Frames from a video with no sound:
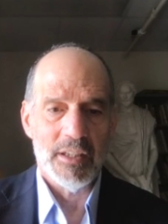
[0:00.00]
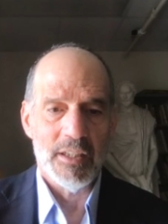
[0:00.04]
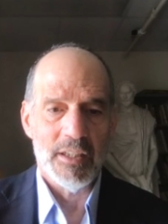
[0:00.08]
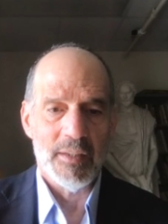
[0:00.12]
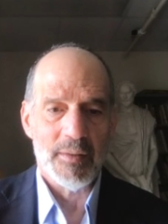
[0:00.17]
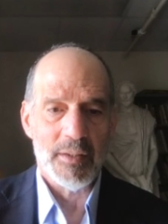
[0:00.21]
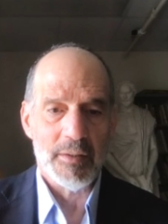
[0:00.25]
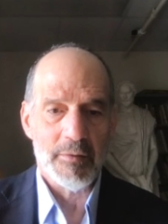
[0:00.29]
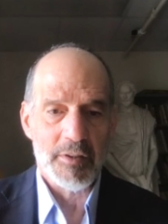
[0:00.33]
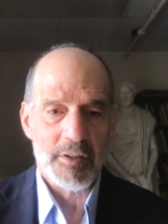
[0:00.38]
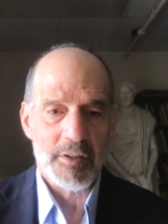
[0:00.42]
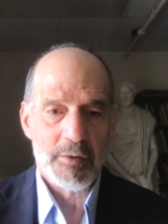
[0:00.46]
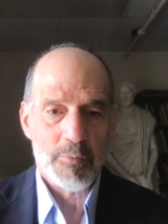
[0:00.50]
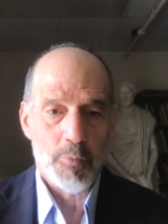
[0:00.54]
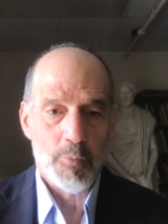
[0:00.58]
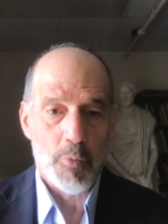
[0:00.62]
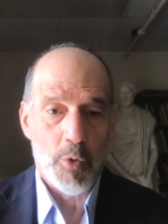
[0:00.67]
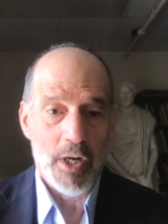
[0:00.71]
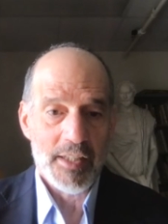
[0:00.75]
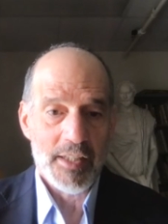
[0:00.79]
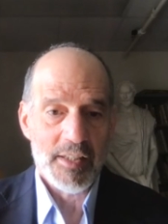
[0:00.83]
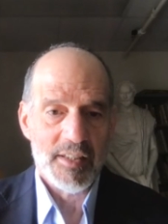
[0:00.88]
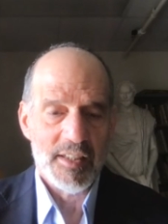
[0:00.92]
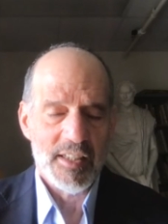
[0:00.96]
It was
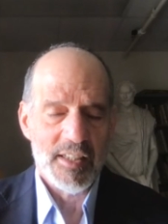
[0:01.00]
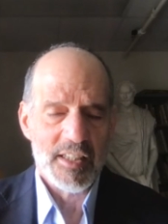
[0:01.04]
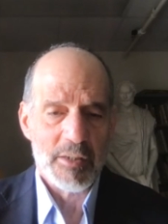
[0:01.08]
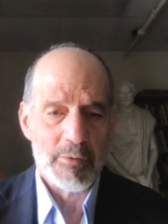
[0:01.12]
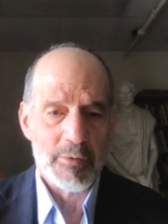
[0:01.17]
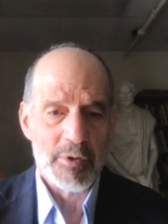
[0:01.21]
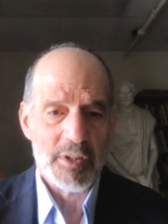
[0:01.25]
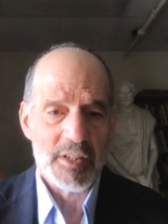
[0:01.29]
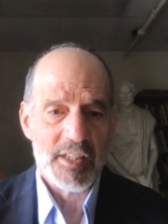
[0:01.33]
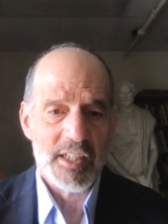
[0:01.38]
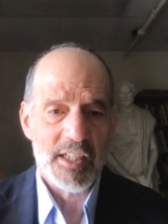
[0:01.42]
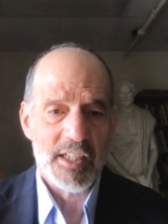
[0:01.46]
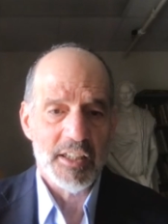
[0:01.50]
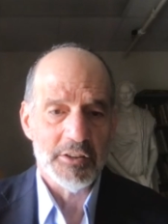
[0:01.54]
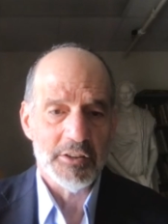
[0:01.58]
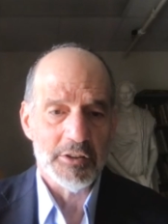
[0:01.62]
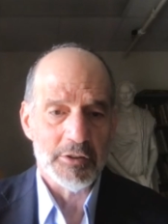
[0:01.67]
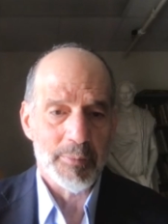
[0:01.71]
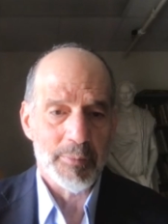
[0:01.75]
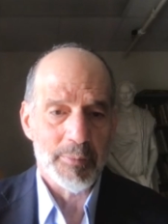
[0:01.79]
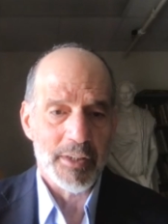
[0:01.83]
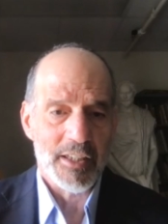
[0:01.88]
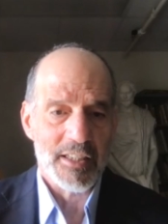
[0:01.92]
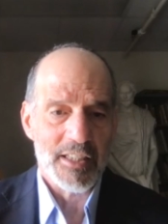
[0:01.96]
why Caesar was
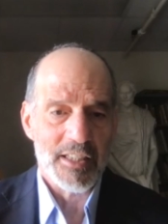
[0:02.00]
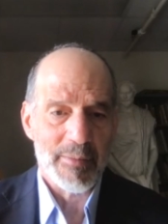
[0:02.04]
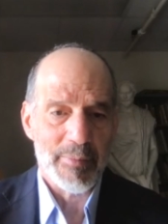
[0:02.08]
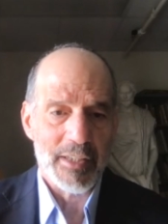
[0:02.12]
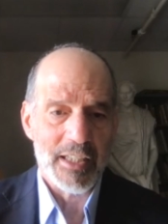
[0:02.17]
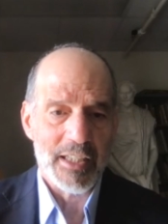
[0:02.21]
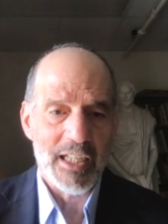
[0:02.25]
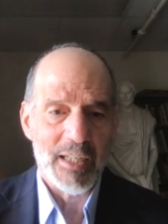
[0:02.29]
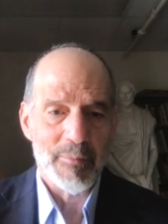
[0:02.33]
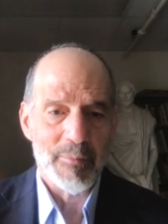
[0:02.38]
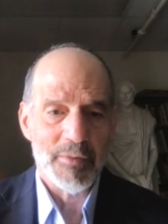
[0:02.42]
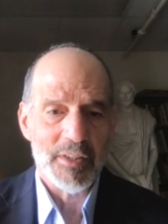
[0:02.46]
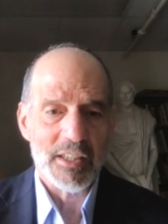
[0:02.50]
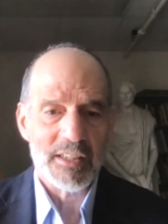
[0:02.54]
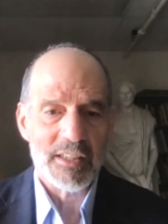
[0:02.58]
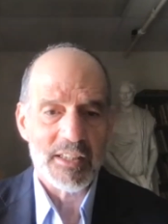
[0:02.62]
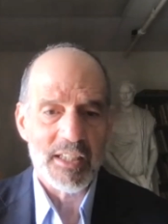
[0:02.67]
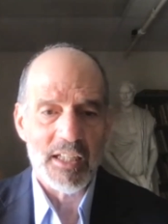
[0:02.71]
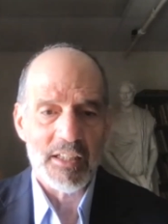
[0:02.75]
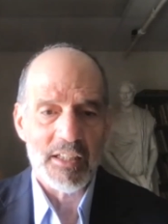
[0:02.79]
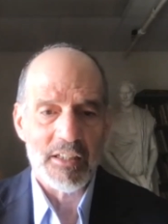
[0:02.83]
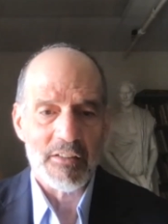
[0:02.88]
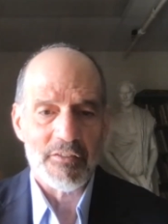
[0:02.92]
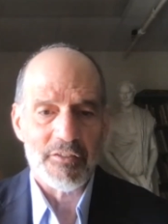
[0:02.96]
killed, because he became
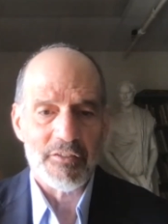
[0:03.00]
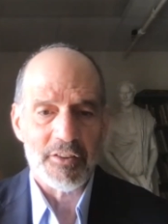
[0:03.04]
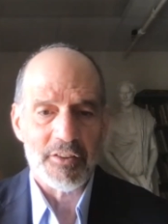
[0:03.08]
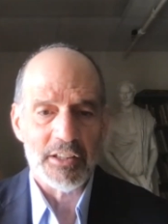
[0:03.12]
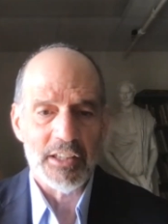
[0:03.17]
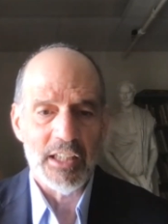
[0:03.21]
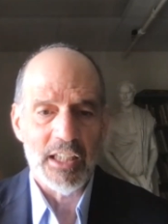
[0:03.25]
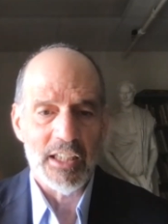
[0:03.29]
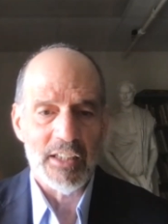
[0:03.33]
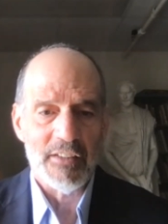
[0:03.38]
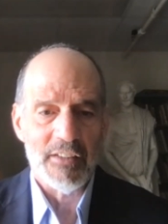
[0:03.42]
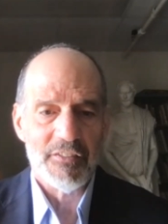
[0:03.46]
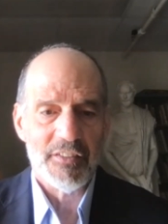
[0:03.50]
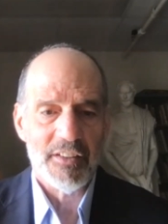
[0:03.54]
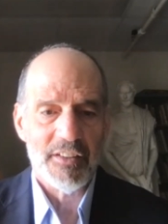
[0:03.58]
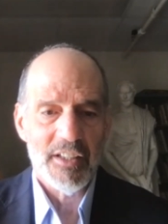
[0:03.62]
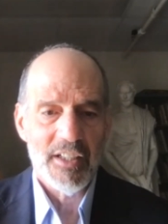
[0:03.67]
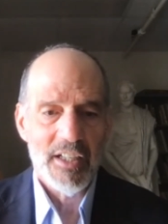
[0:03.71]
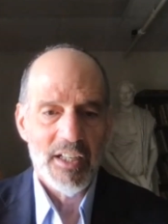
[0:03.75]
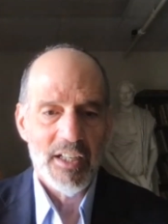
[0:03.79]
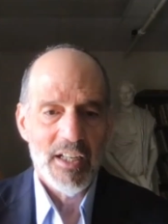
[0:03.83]
dictator for life.